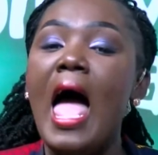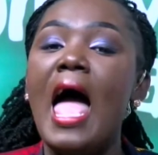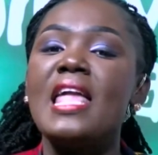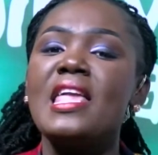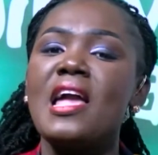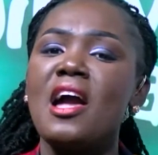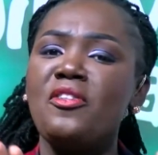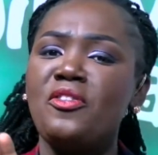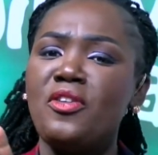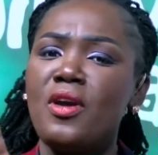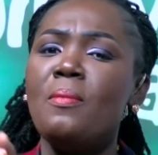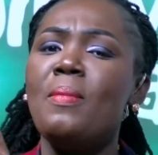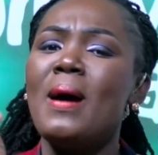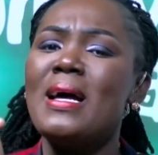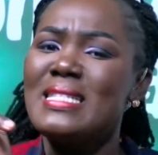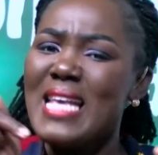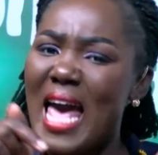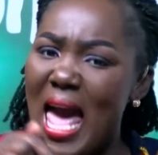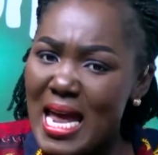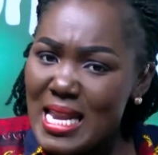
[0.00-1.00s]
And that's your
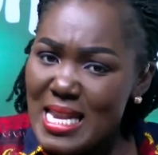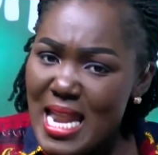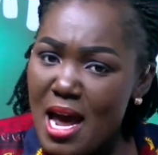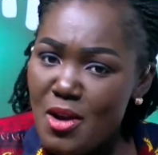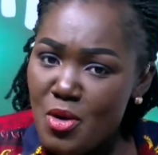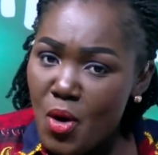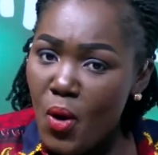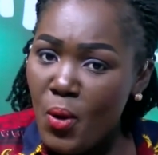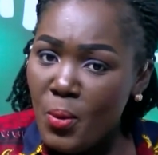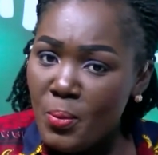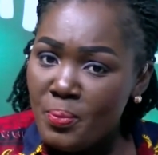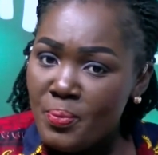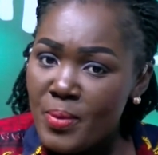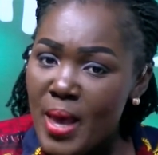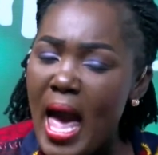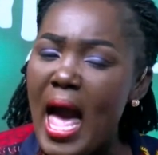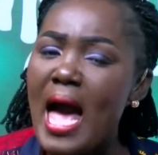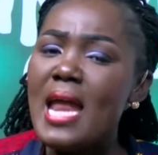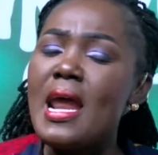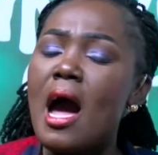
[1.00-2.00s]
bus, and then no,
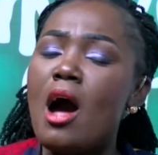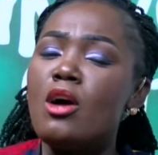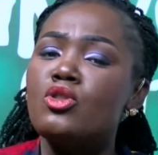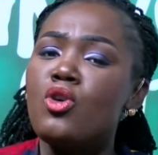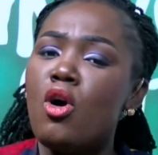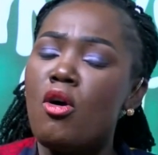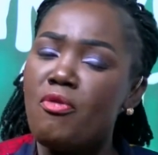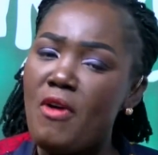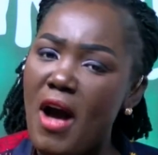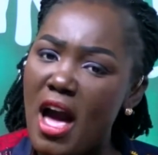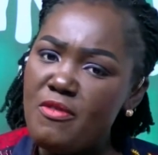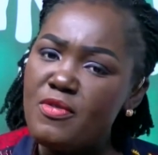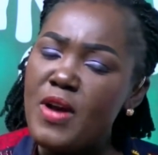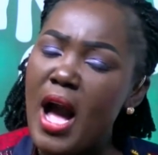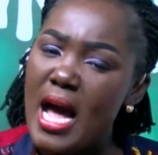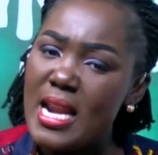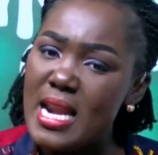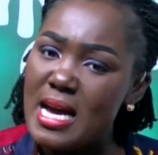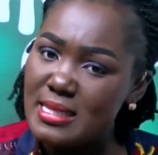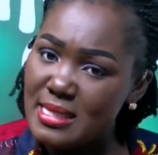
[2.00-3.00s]
and out of 5
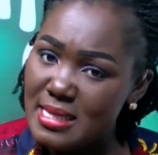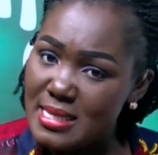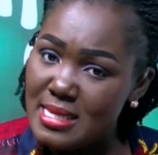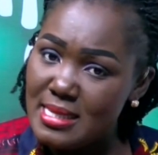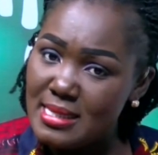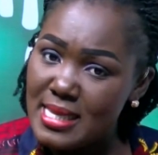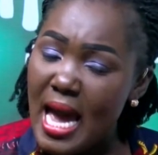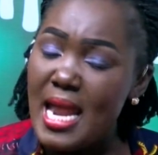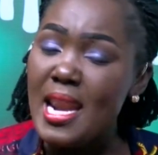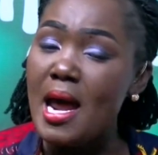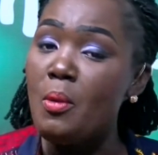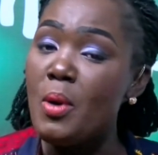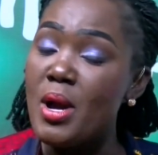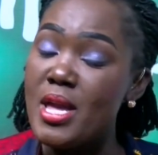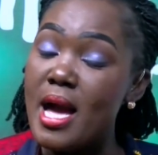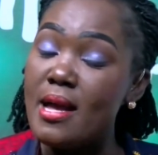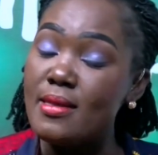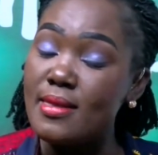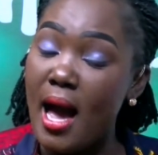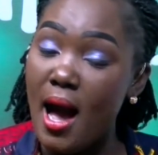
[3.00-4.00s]
Ghana cities, and I went
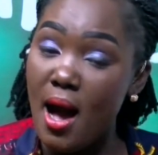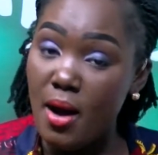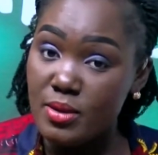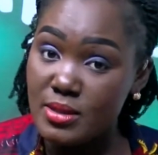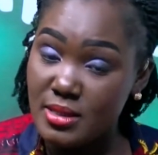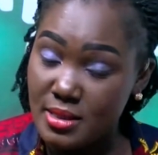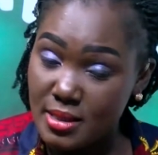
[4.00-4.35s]
your house.